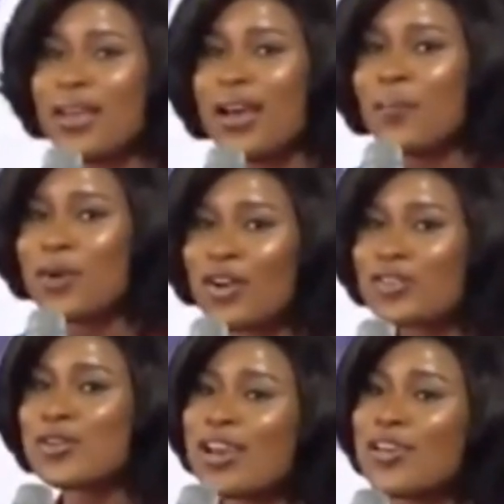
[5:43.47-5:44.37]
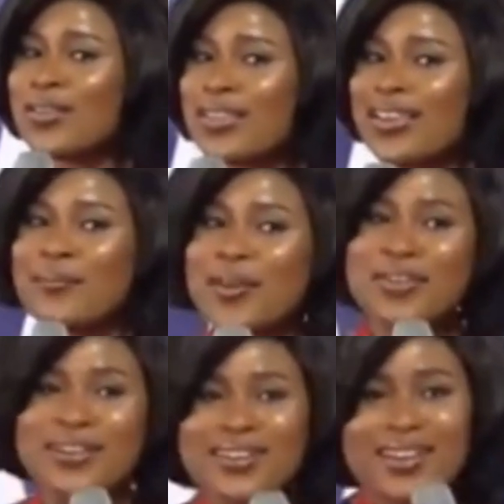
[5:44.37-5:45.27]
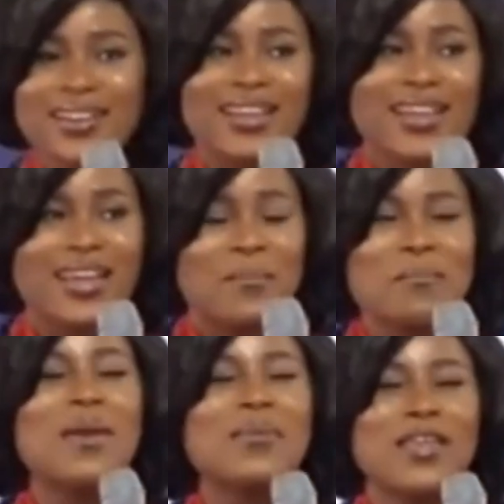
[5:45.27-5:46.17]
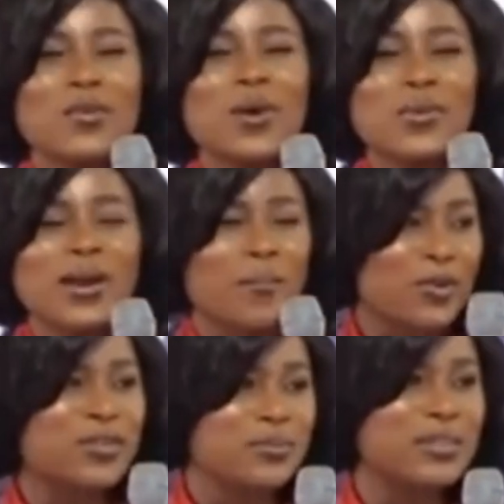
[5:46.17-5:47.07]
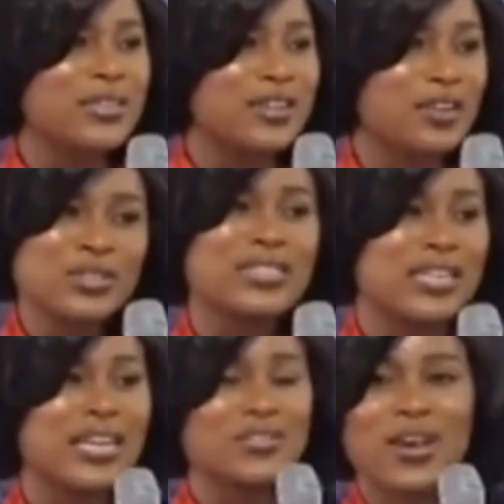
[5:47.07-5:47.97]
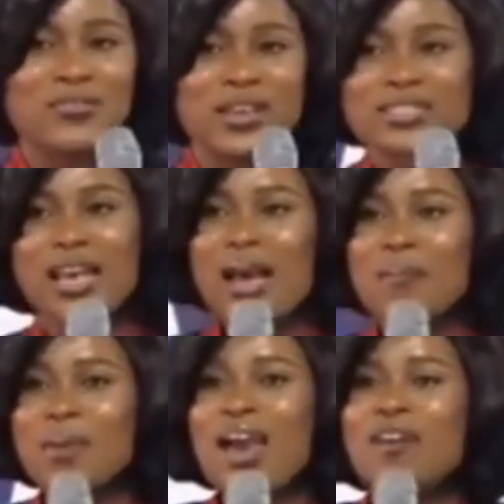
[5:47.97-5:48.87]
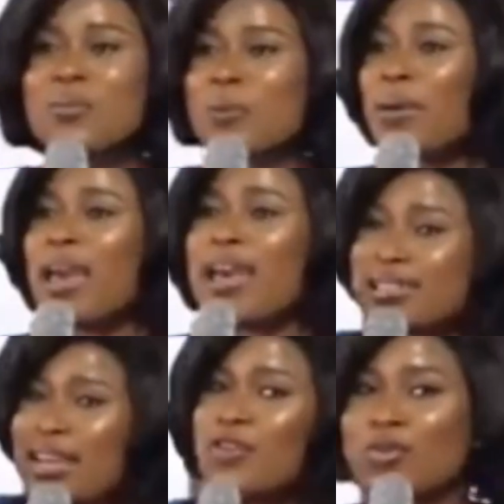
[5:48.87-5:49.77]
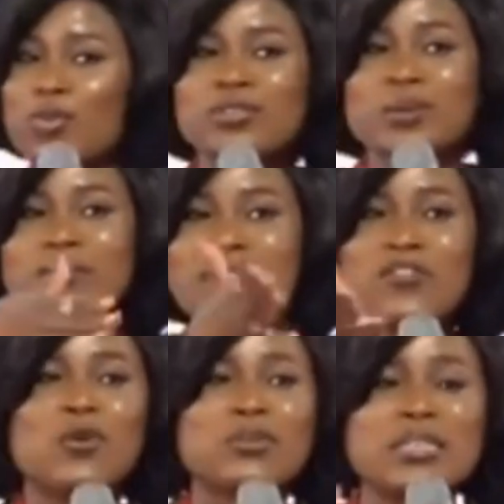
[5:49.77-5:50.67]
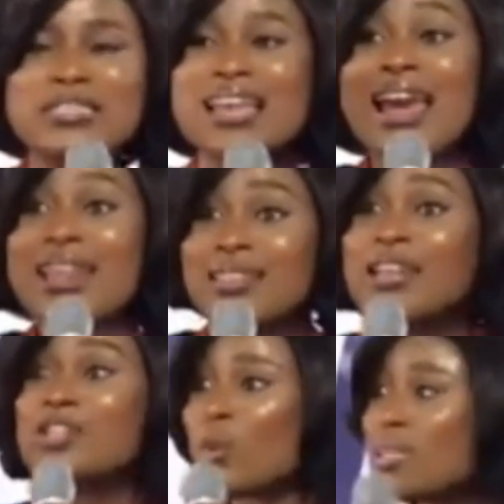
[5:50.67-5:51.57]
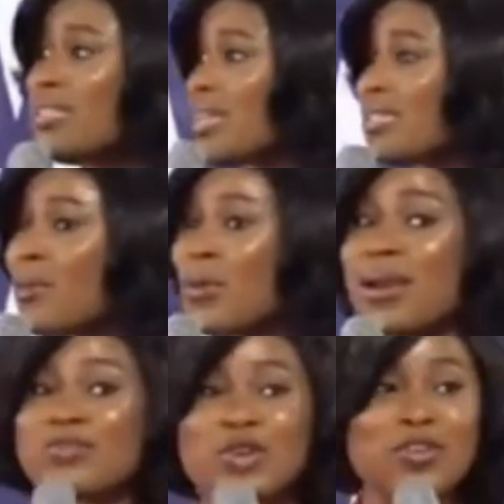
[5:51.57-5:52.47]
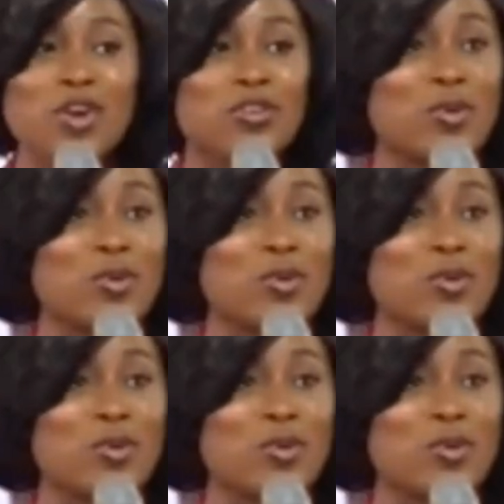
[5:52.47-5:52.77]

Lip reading: But God is looking at you and thinking, my friend, maybe the UN will come, but not immediately, not in the next 5 years. Maybe I have to prepare and take you through some difficulties. And then in 20 years' time, when I'm sure that you're grown